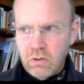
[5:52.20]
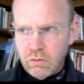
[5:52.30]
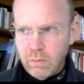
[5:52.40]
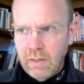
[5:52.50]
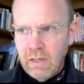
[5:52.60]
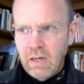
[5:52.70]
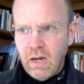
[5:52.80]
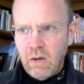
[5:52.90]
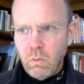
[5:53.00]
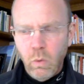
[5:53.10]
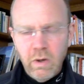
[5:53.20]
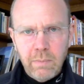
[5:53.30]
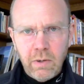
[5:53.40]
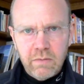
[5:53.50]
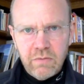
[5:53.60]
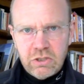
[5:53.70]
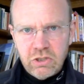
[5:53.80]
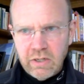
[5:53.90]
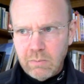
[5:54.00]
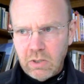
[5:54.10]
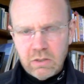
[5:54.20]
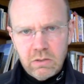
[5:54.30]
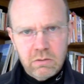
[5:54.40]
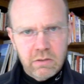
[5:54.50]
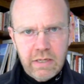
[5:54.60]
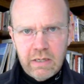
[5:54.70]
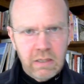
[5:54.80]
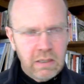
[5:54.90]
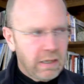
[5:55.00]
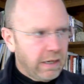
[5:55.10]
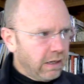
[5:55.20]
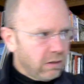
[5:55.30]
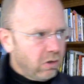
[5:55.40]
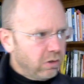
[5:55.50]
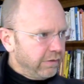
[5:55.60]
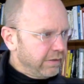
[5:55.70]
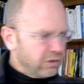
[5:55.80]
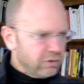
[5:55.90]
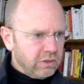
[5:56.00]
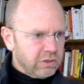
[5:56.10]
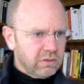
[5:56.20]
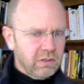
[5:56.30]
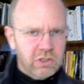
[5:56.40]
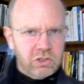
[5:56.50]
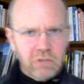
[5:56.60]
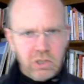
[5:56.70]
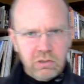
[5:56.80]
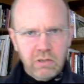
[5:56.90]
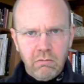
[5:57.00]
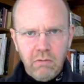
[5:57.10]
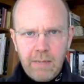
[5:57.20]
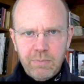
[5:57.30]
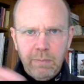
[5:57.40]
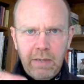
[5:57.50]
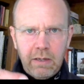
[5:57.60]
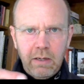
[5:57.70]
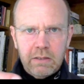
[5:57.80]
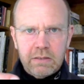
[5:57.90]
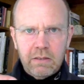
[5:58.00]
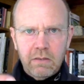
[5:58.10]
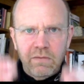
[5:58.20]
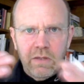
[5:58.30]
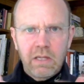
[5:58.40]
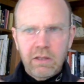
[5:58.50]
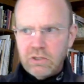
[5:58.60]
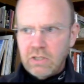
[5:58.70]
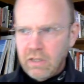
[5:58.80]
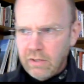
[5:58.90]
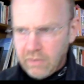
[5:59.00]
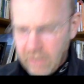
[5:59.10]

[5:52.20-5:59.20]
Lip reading: group, on one part of this giant molecule, and then it had all this structure, long structure, and it wraps back on itself, and then there's another